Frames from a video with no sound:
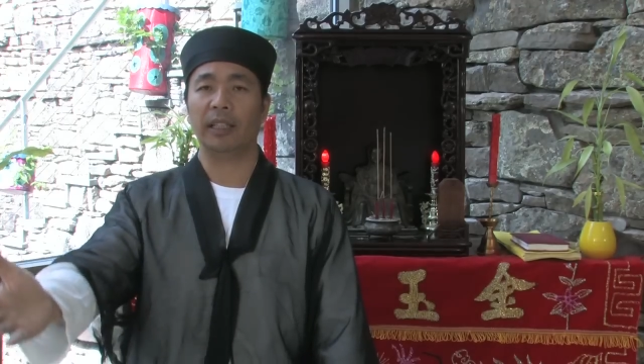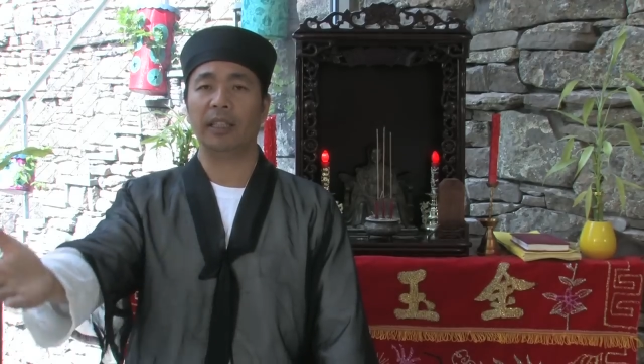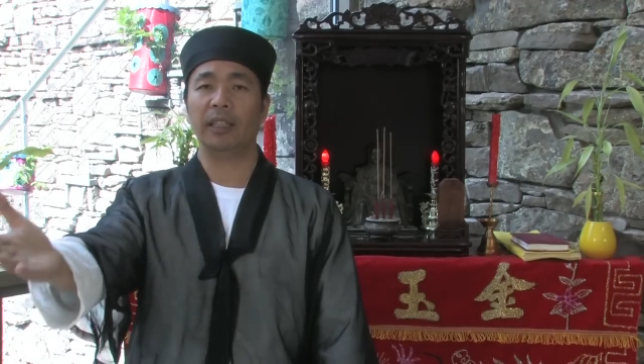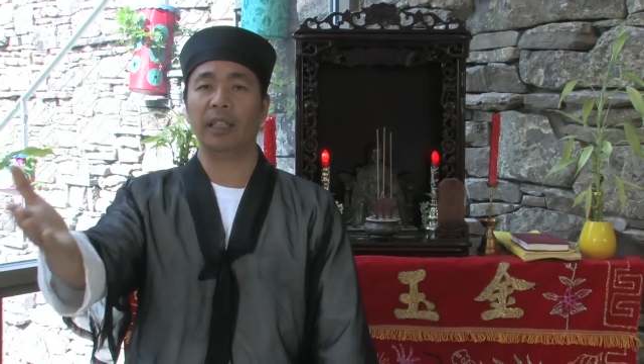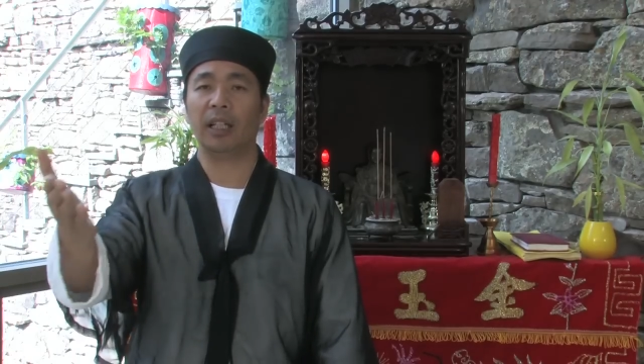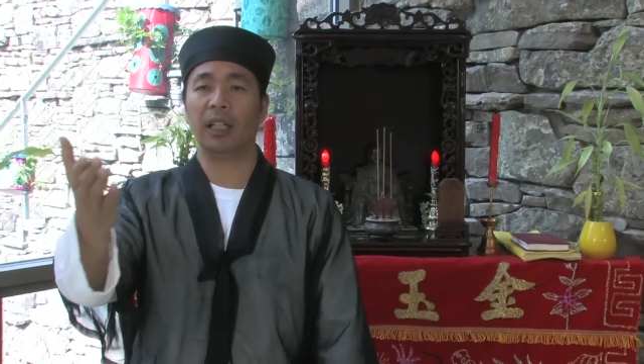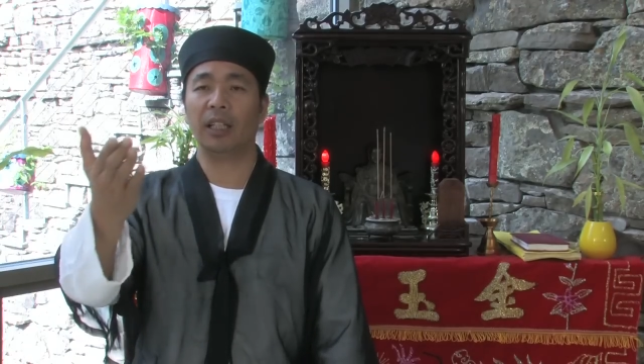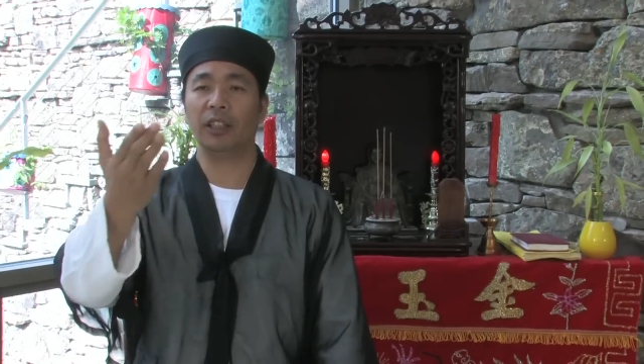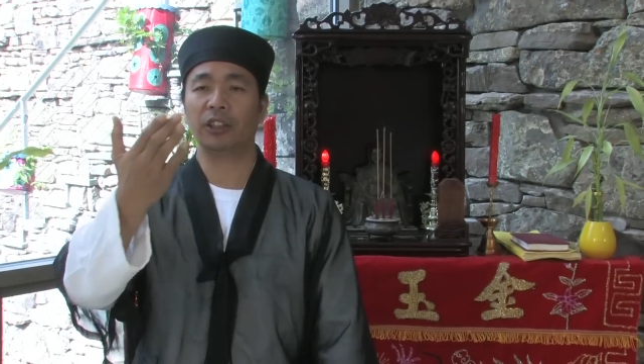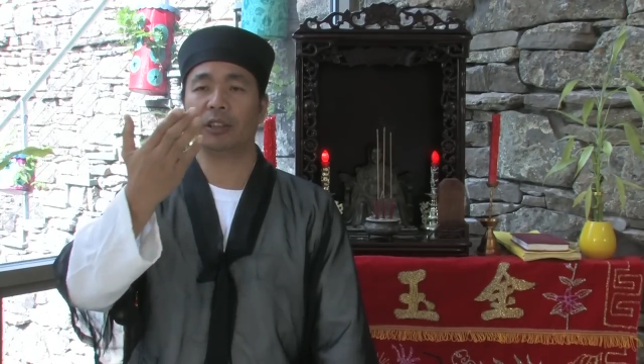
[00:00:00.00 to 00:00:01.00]

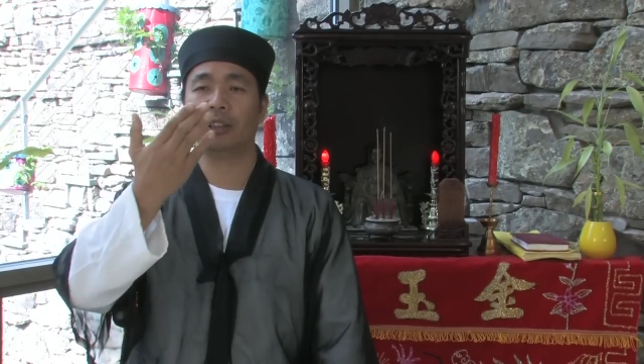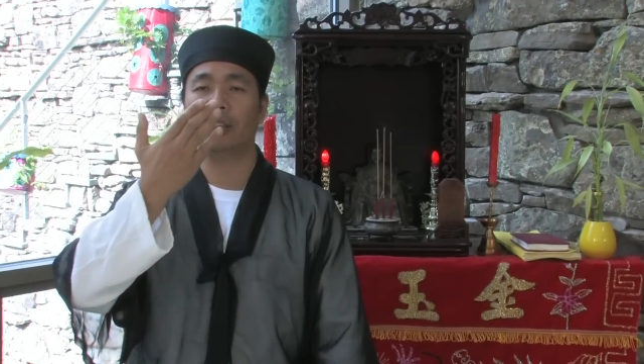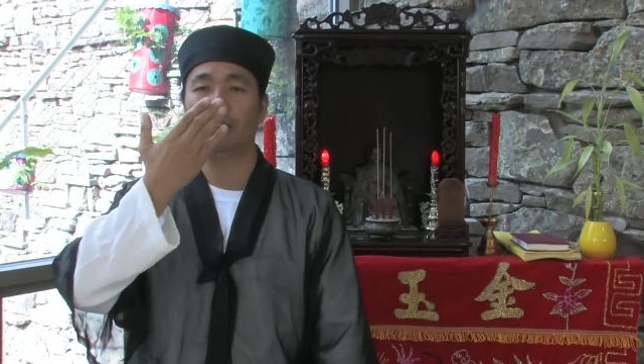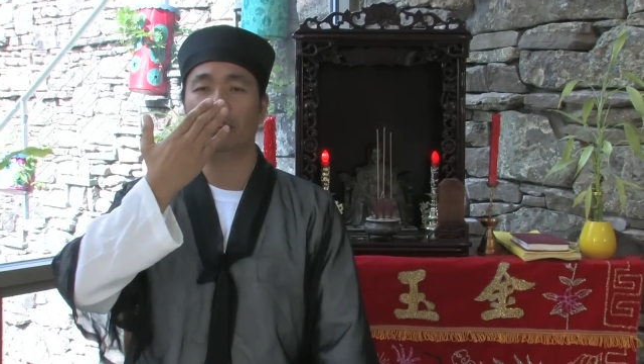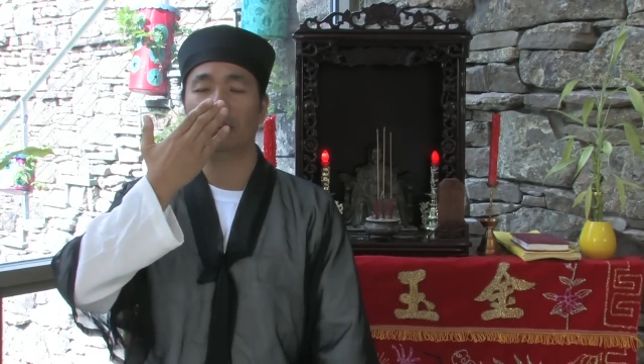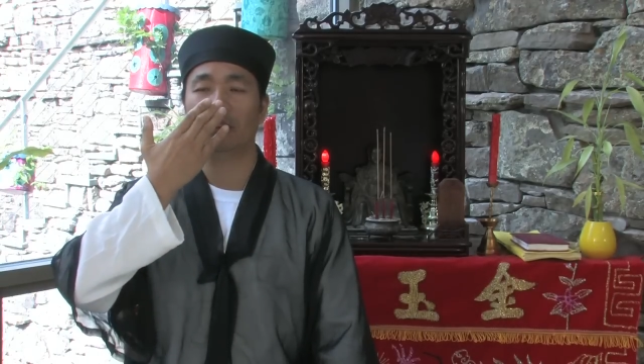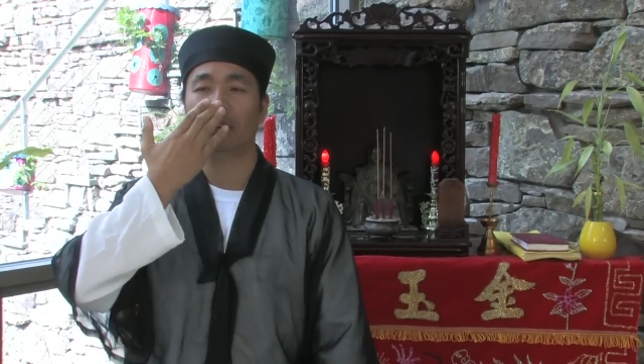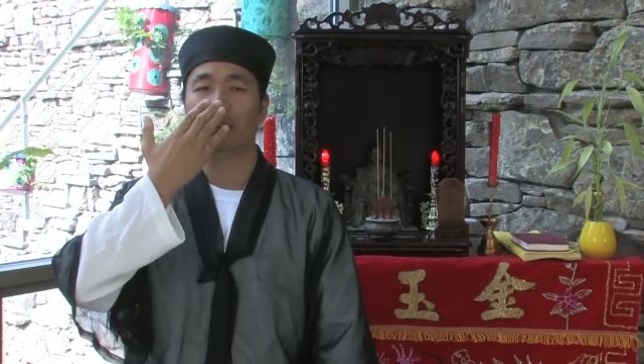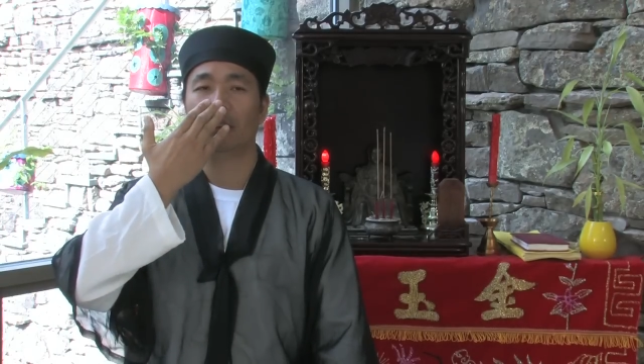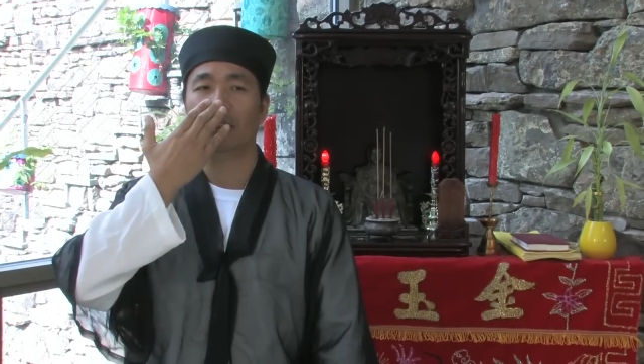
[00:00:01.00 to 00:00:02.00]
Inhalation in,
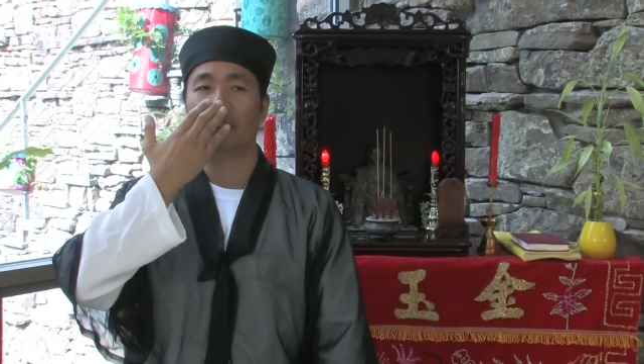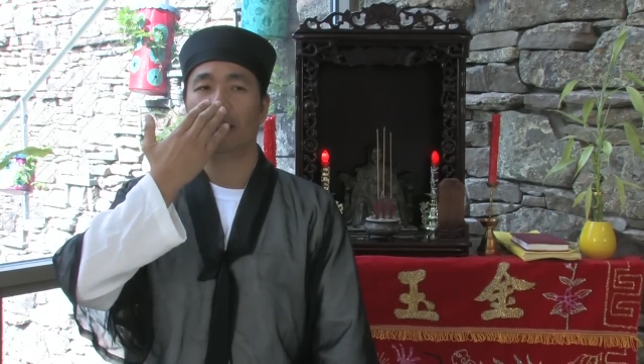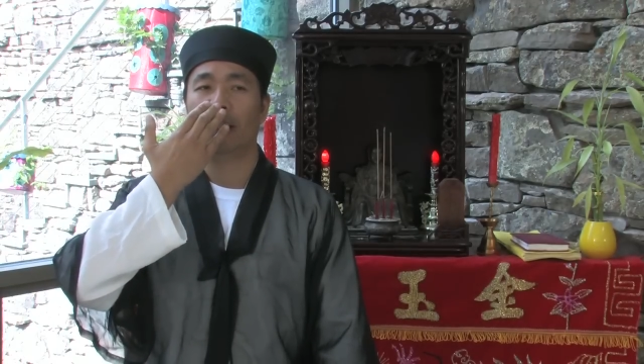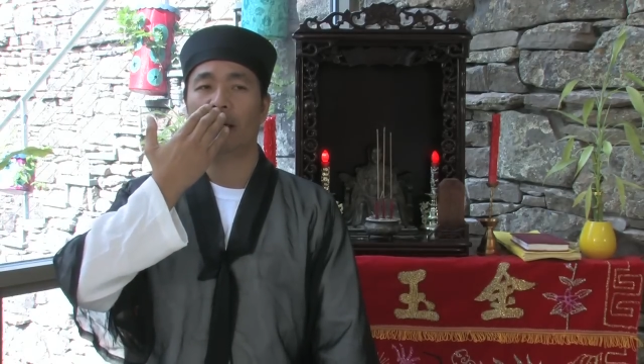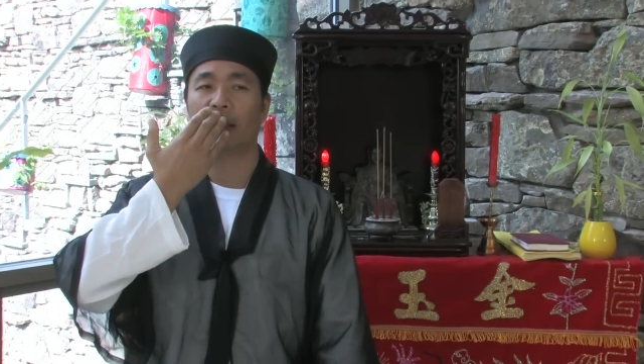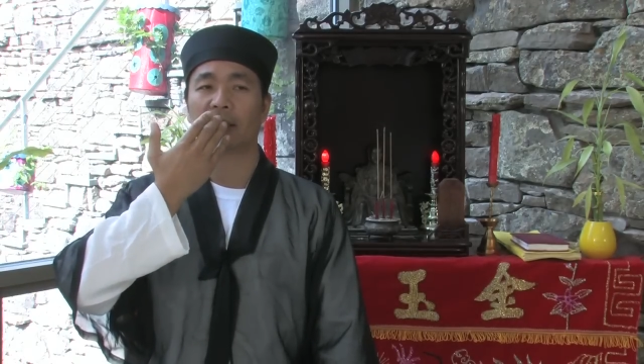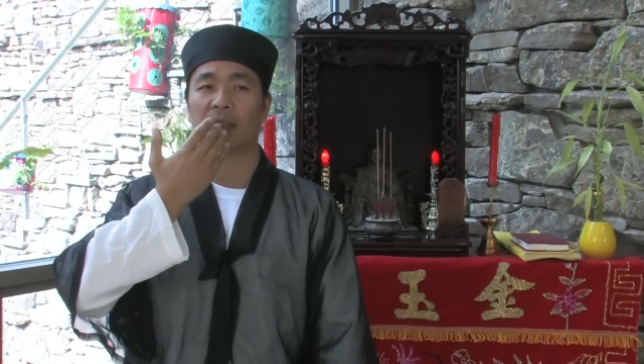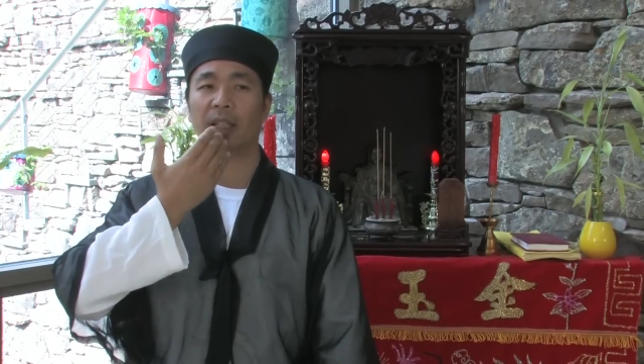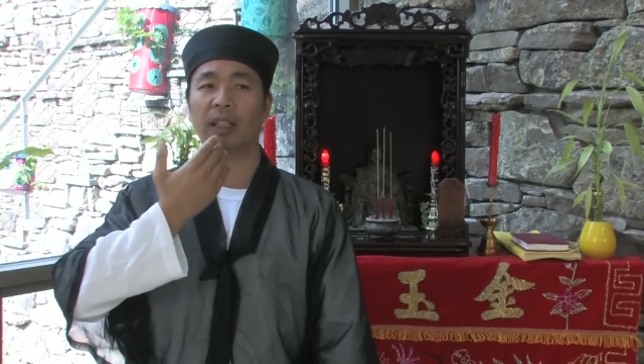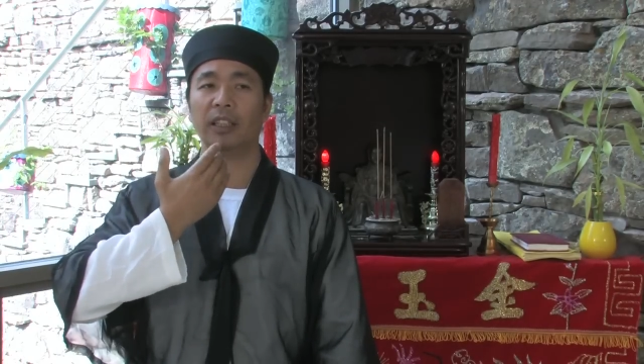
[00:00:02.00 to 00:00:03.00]

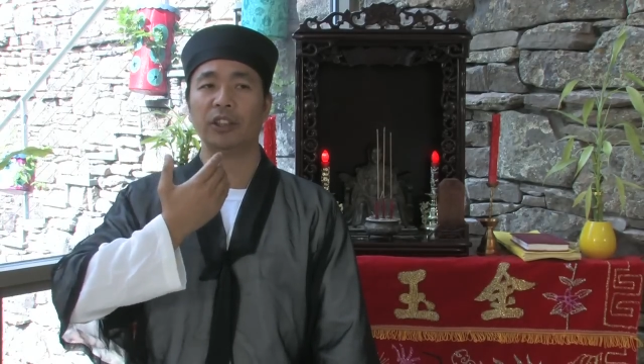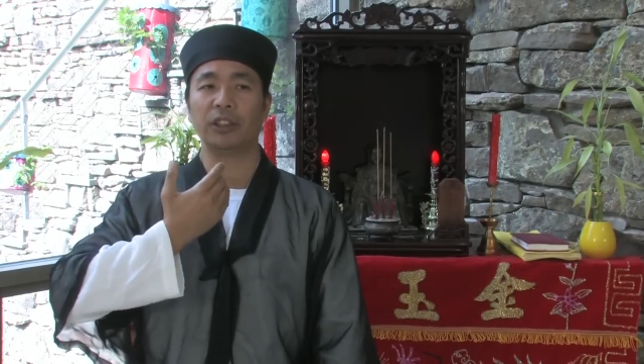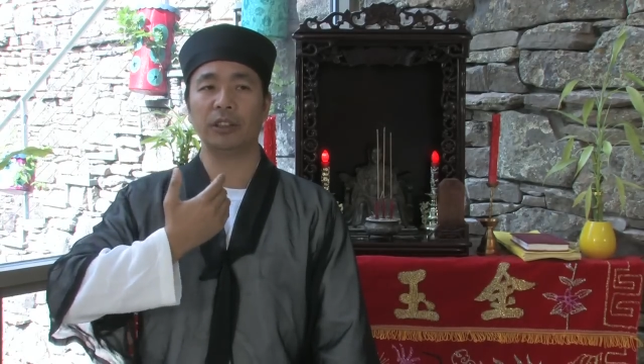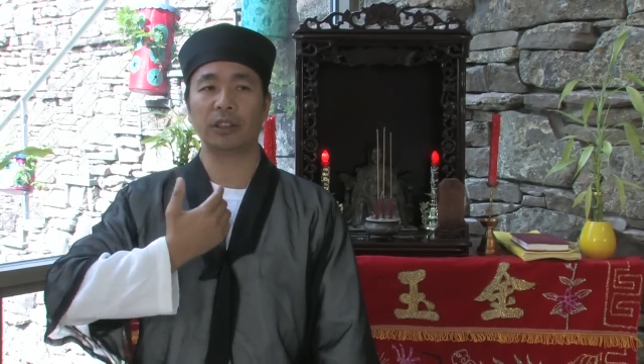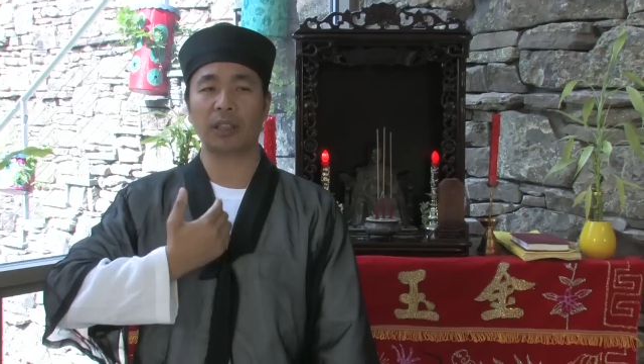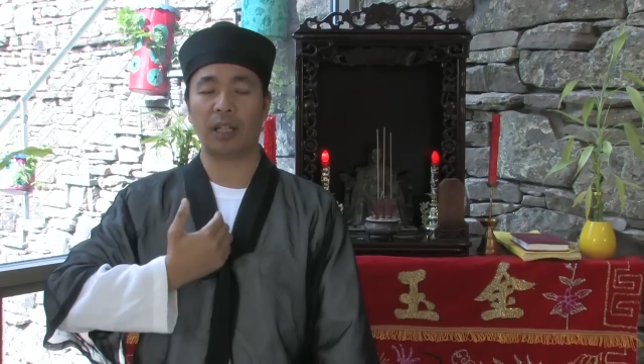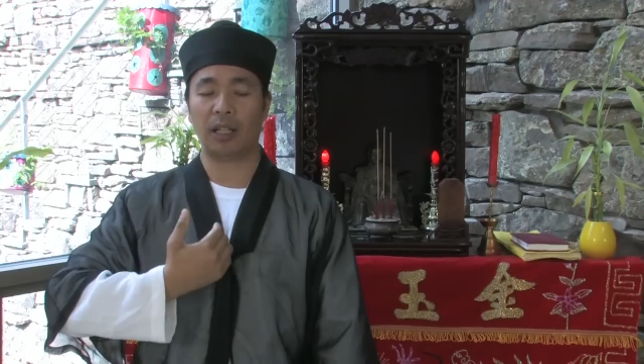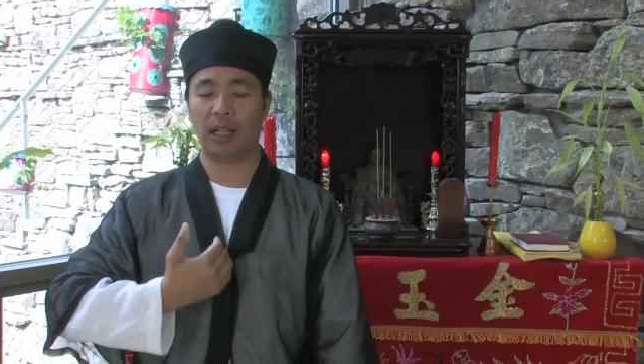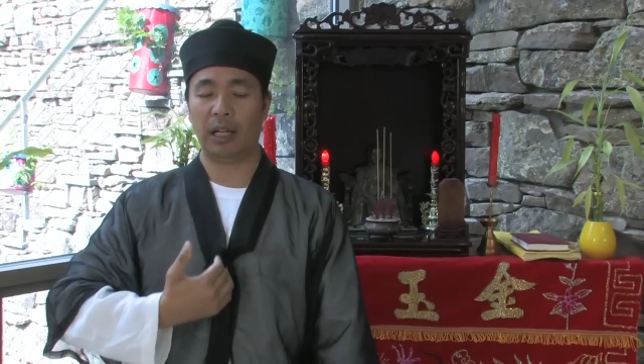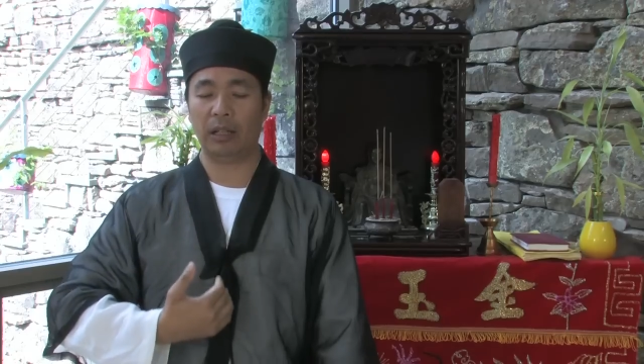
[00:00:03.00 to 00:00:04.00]
exhalations
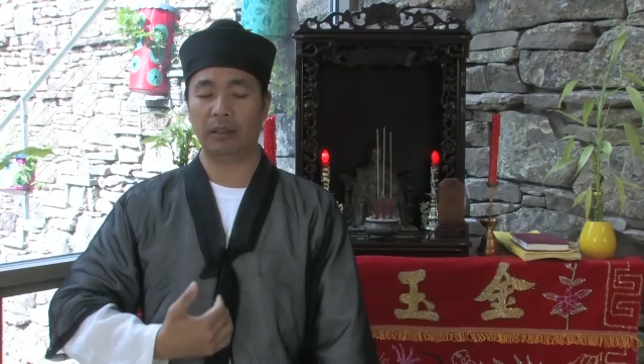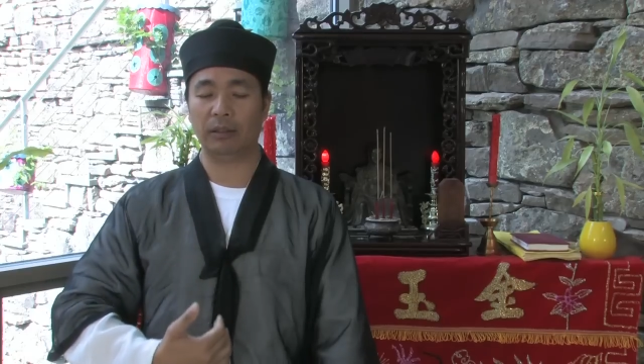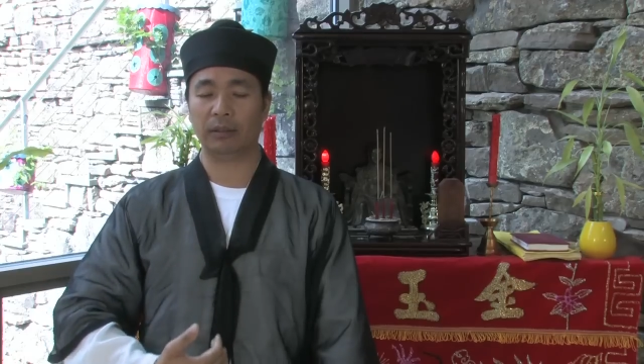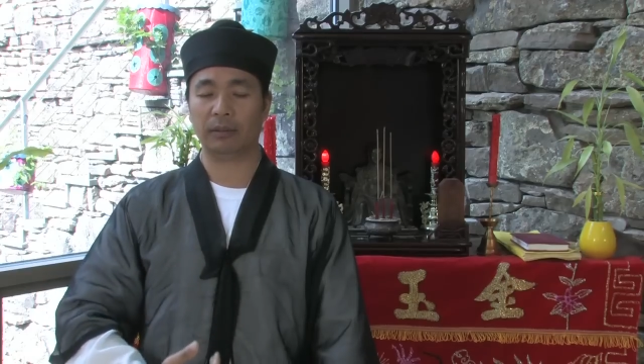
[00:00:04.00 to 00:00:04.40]
out.